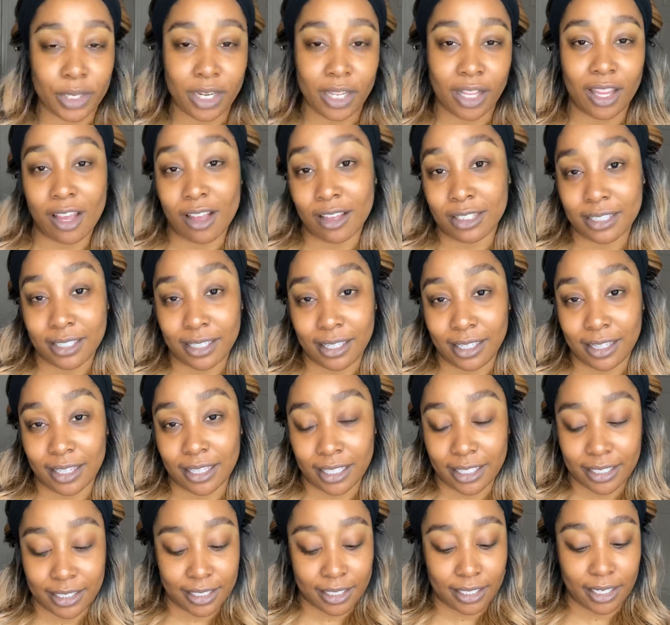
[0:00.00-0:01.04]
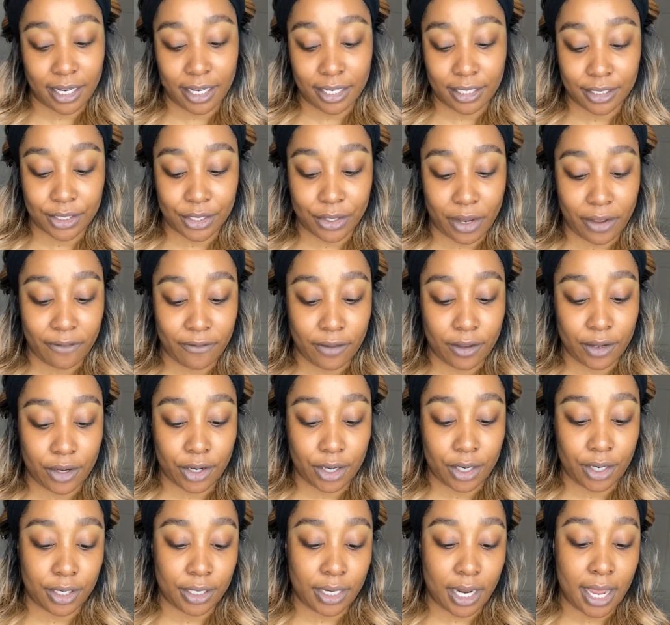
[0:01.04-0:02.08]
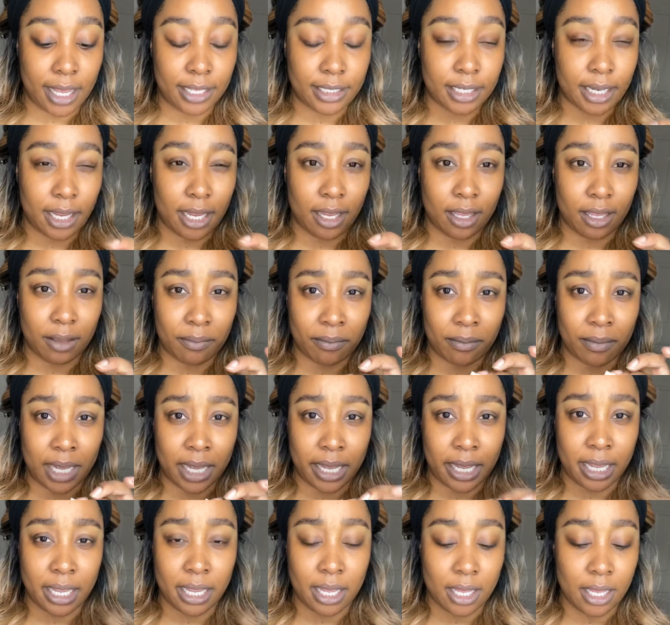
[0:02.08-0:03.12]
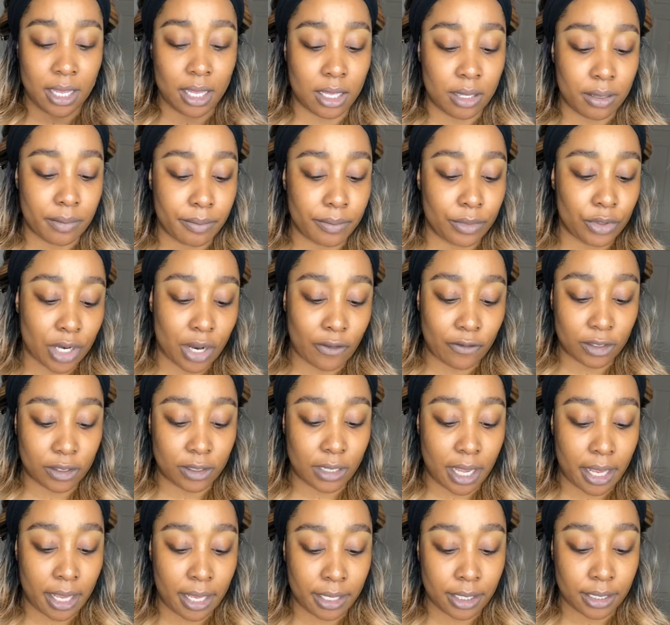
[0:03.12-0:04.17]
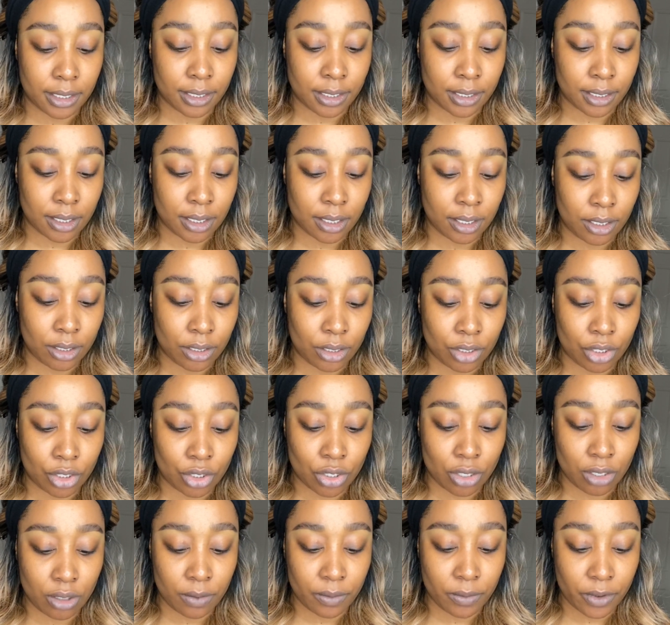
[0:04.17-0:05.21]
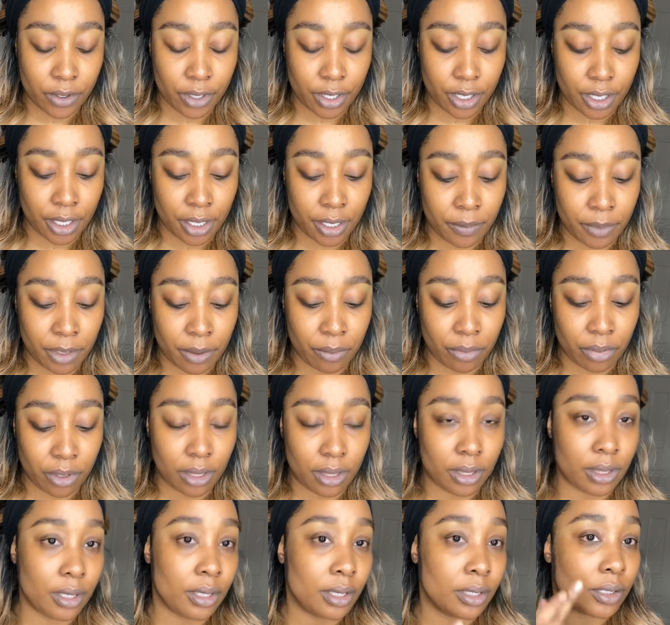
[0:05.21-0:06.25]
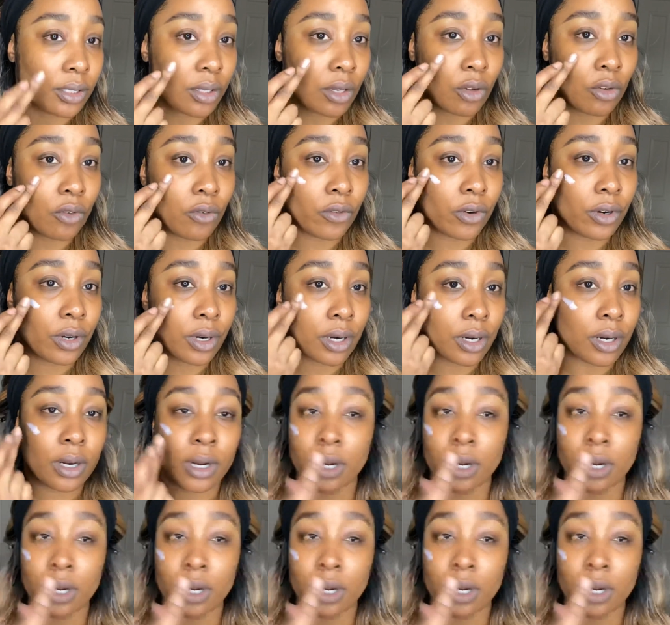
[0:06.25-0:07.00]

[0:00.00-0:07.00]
a glossy lid today, so I figured I'd take my travel size strobe cream and put this over